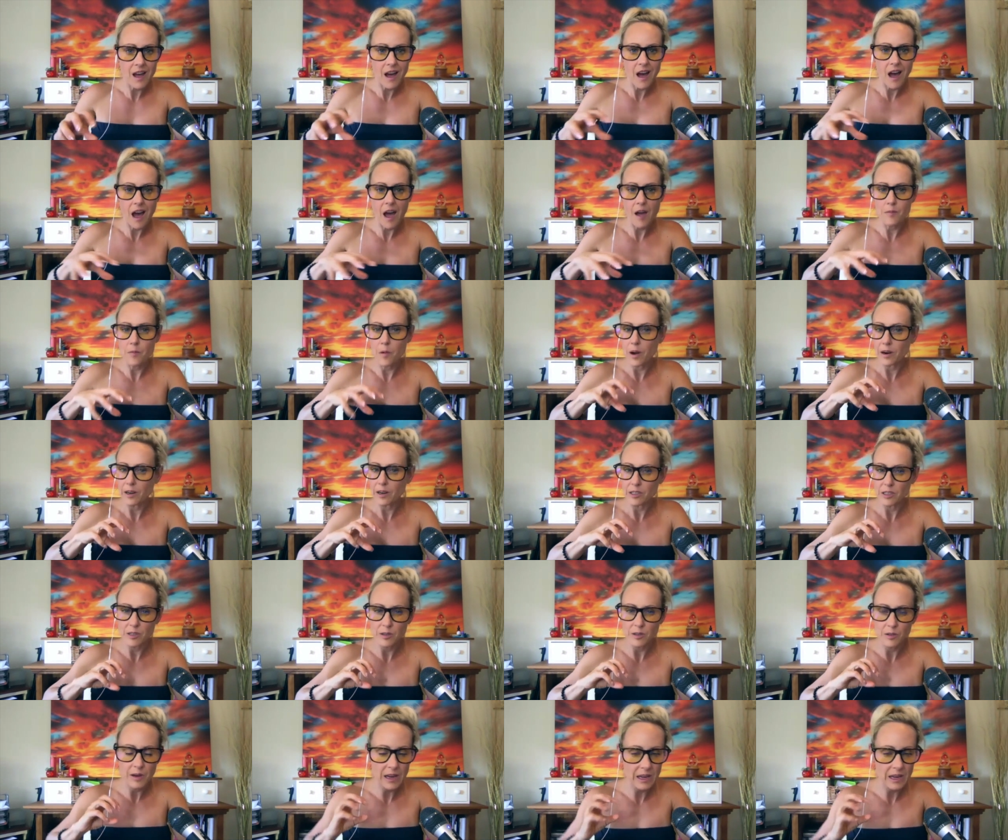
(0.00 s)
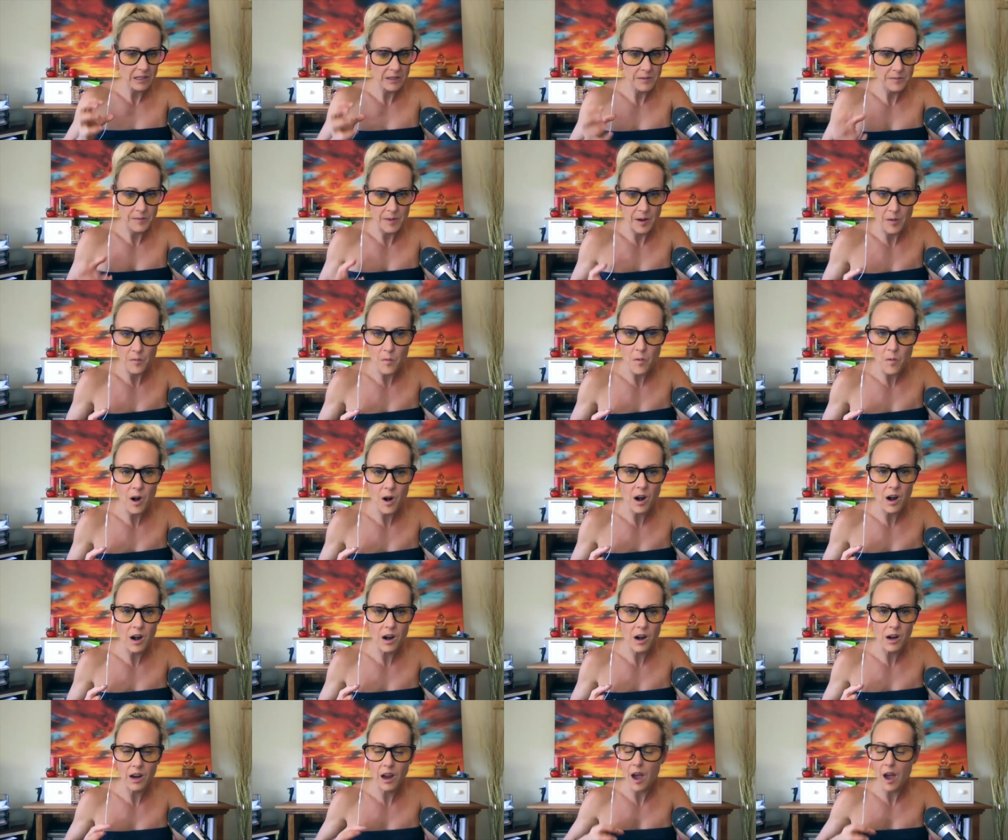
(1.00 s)
I want to do intimate
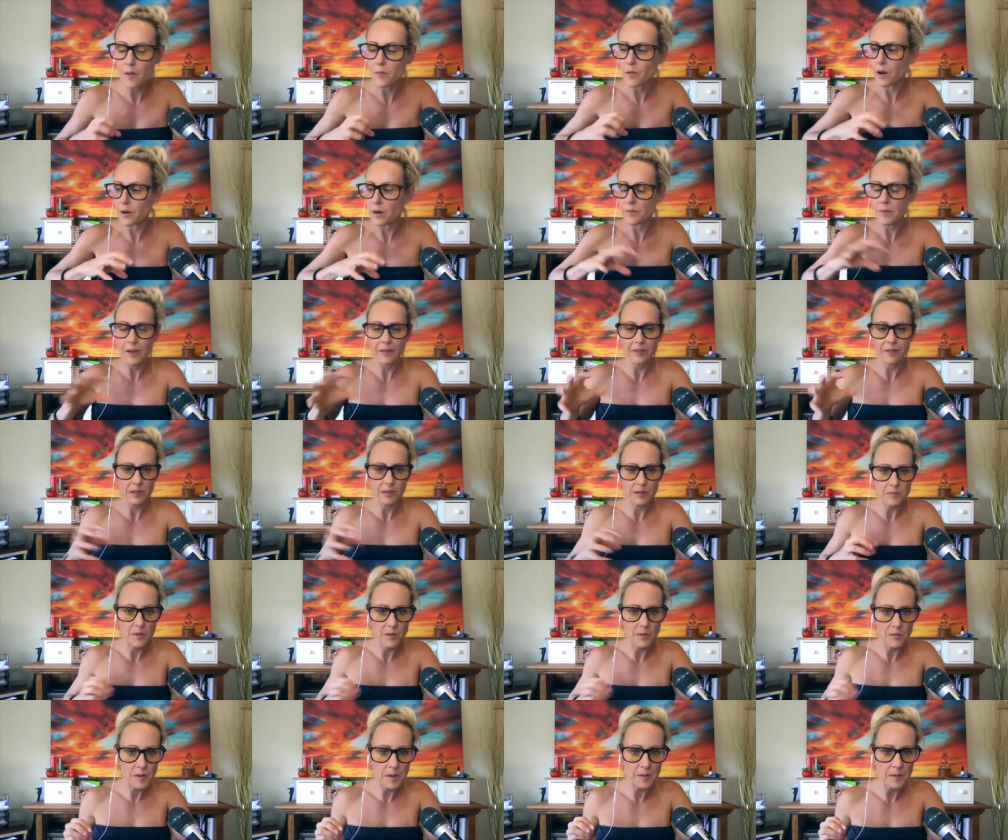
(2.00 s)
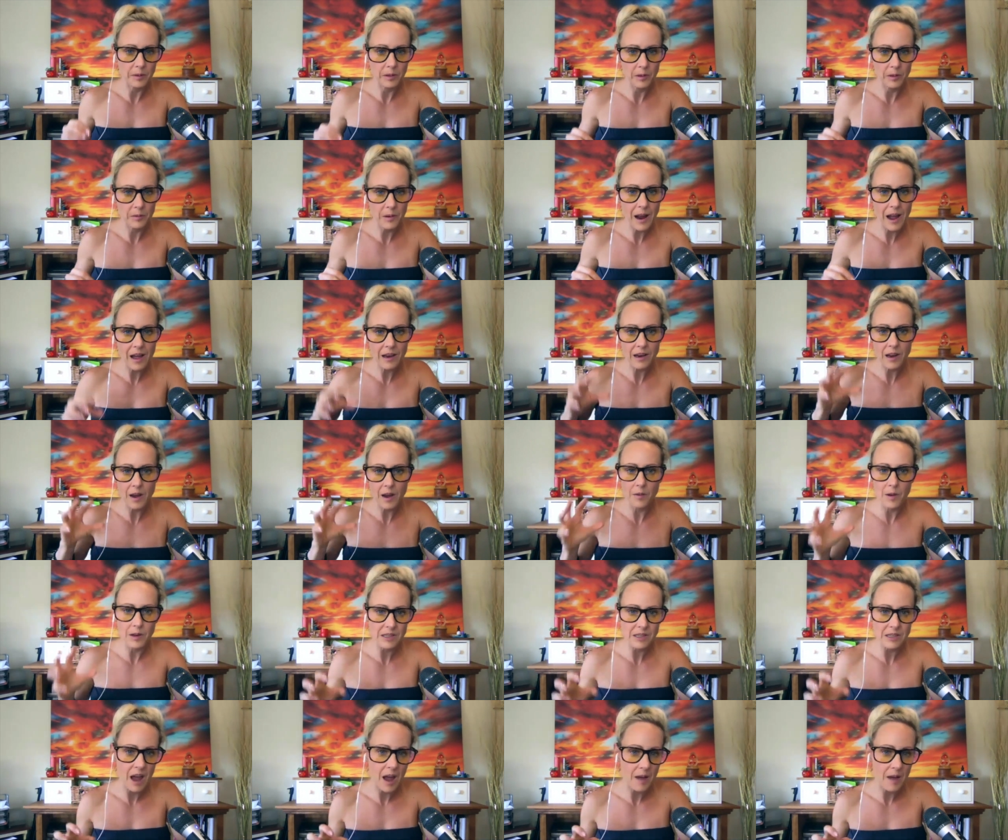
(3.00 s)
work. I want to be able to move people around. I
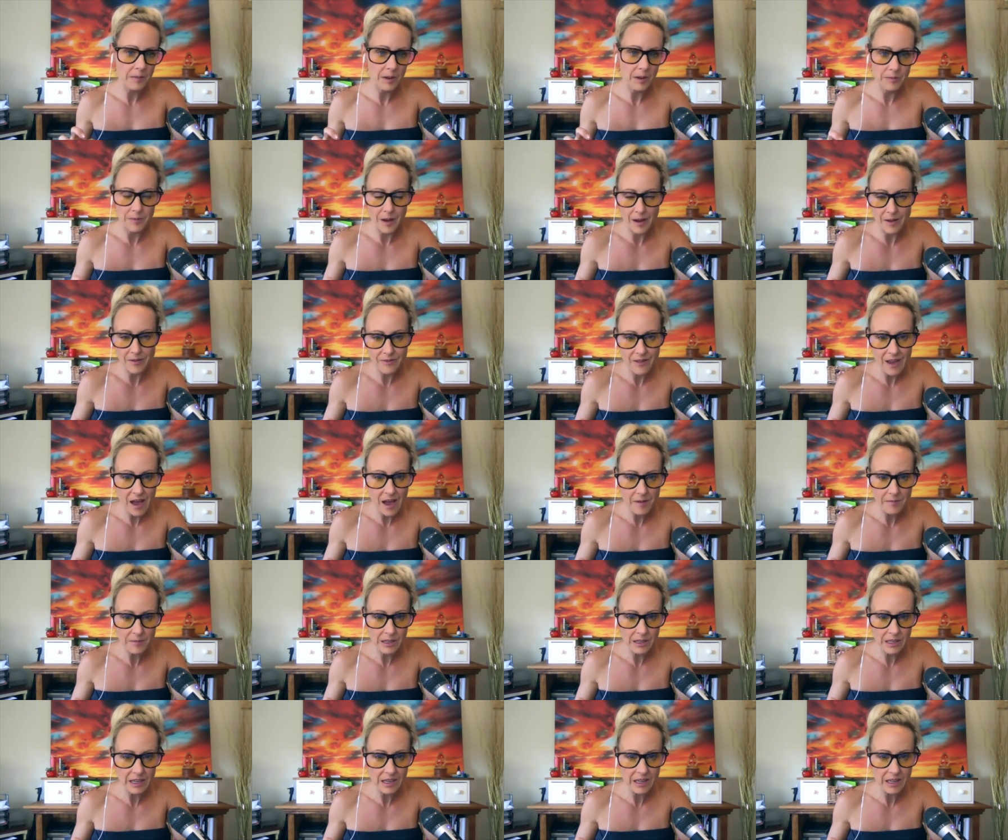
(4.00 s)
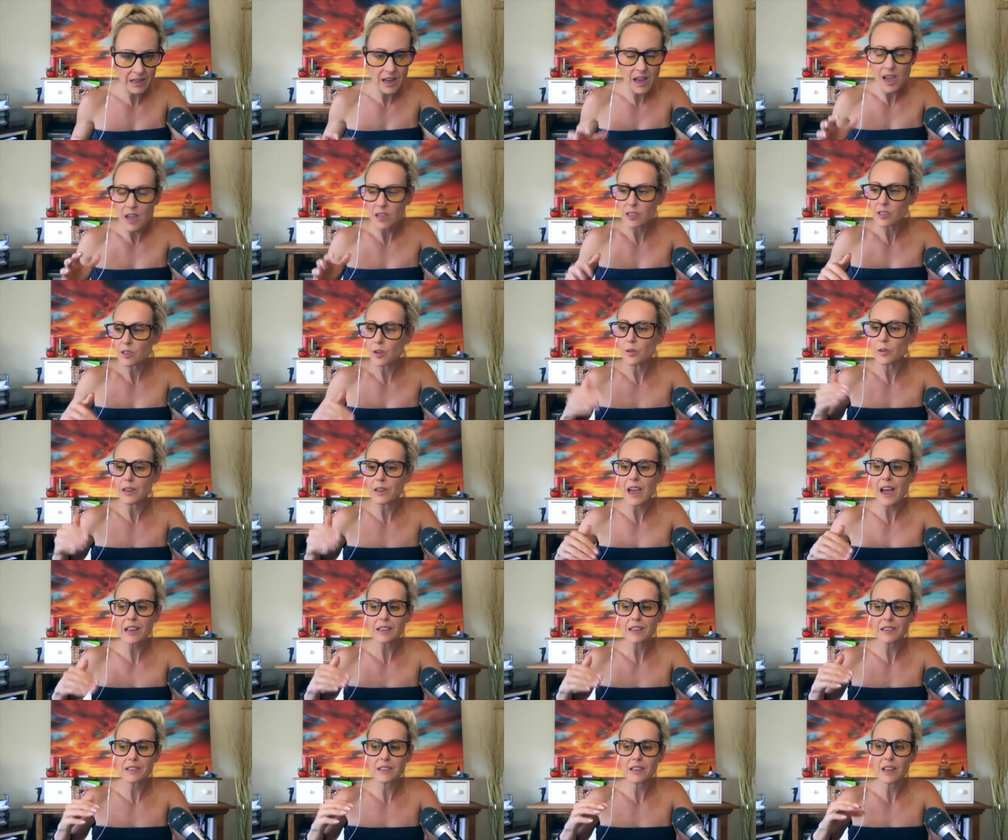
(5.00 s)
want time with my family. So
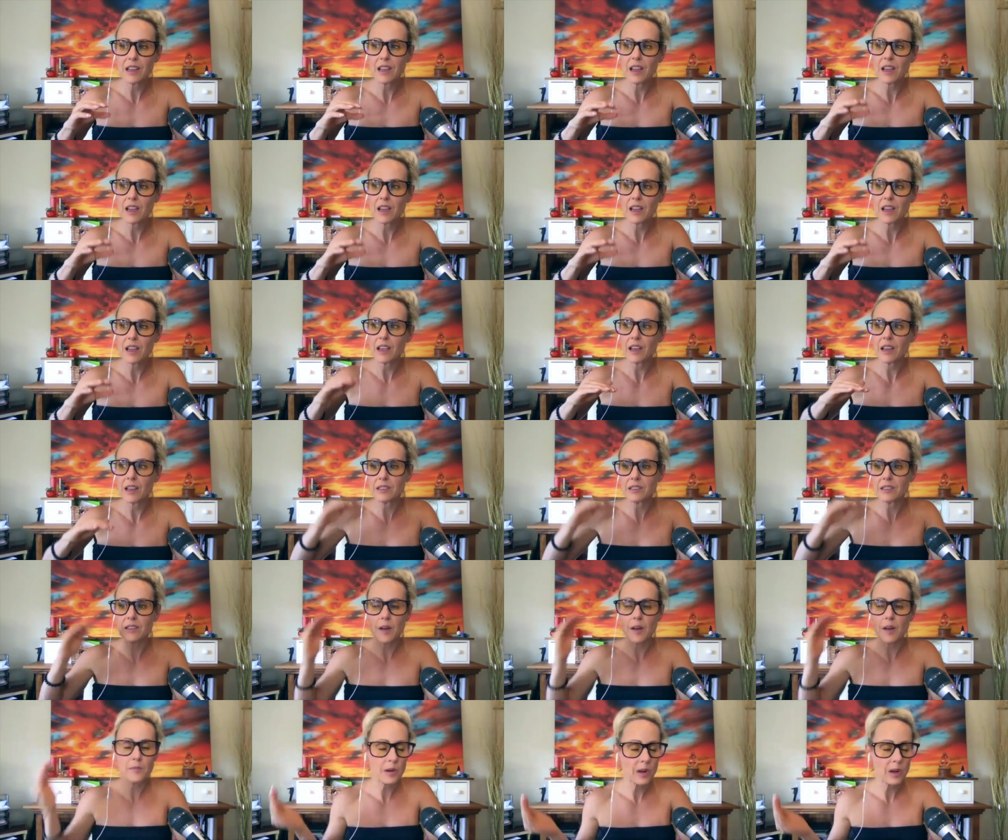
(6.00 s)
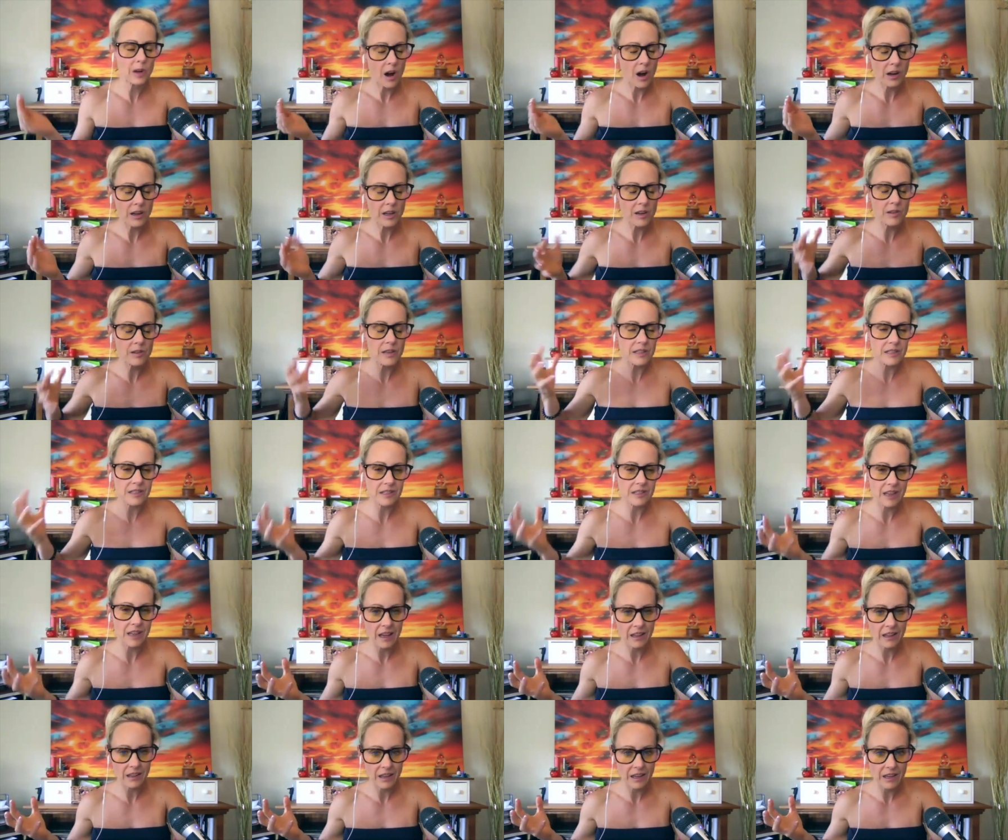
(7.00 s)
yes, some would argue that
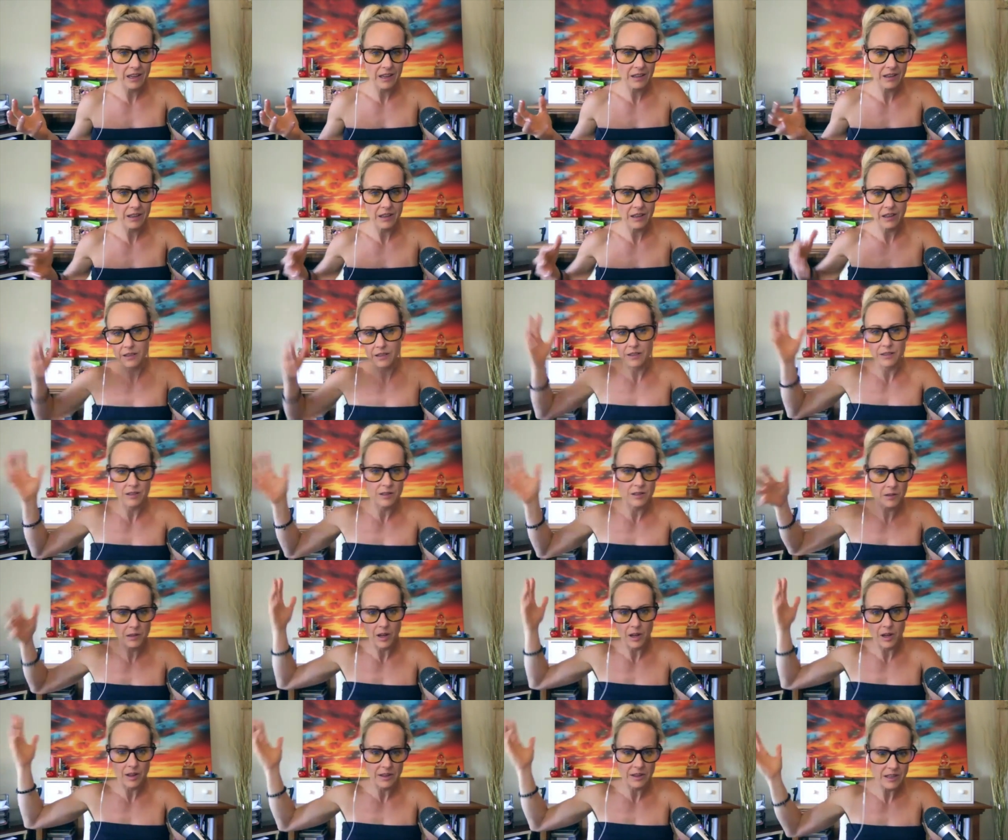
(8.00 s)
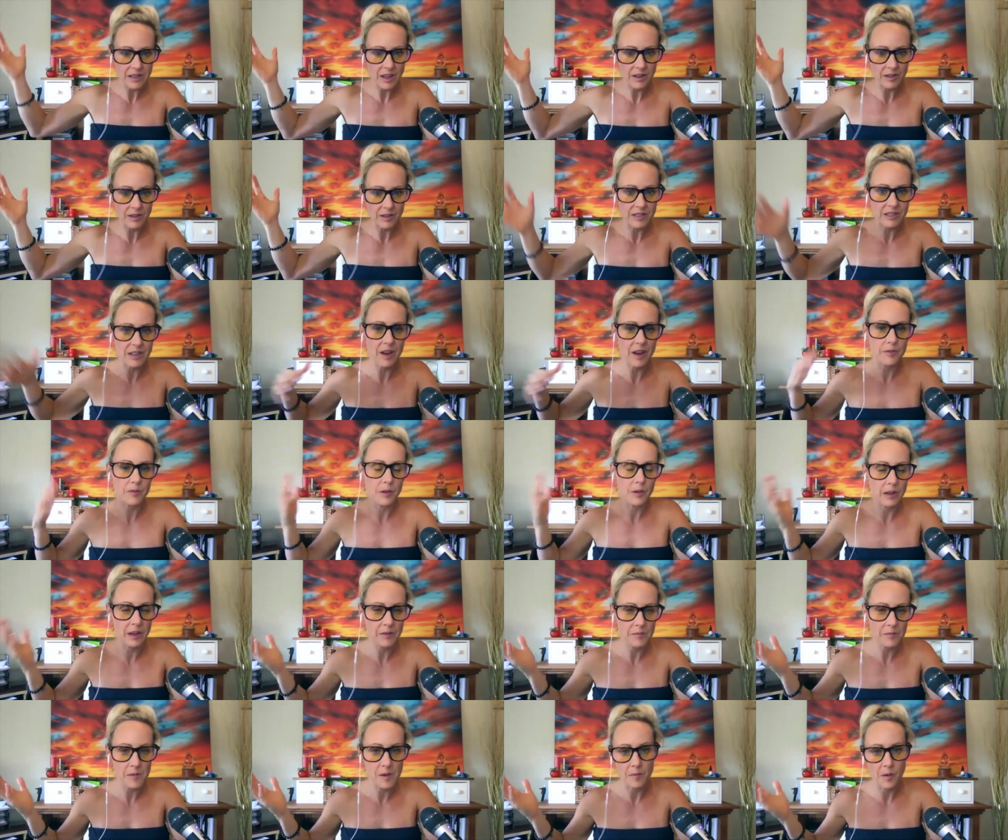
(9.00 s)
scaling and doing all this other stuff will
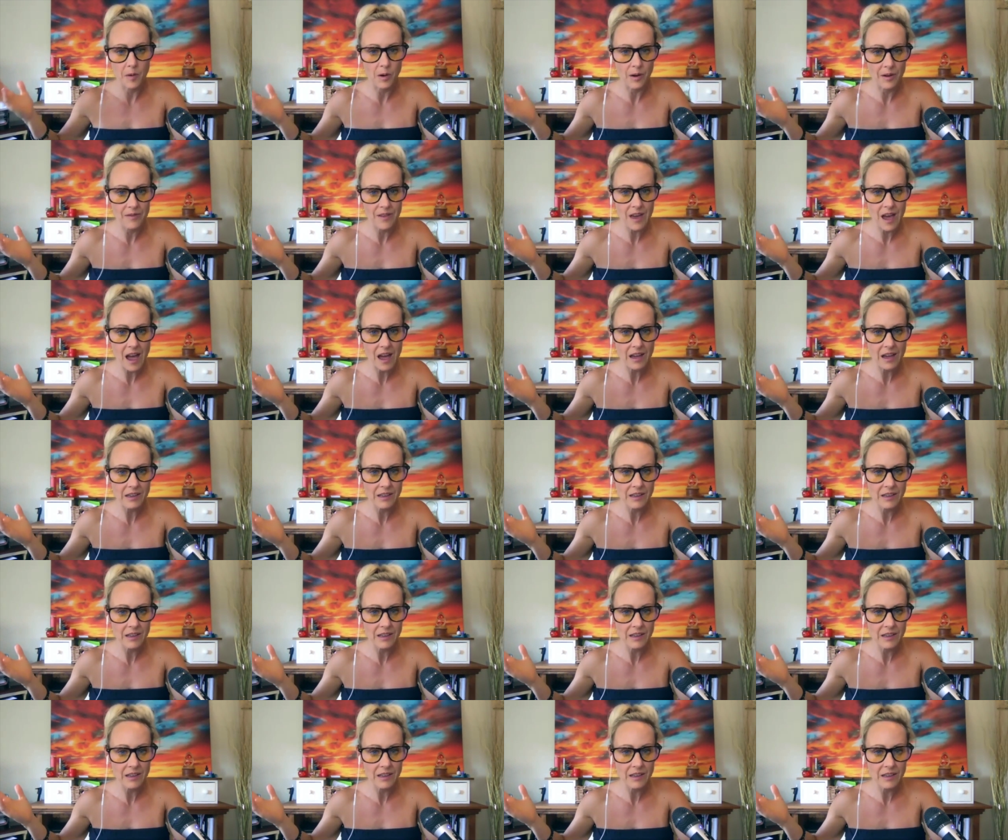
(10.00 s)
give me more of that.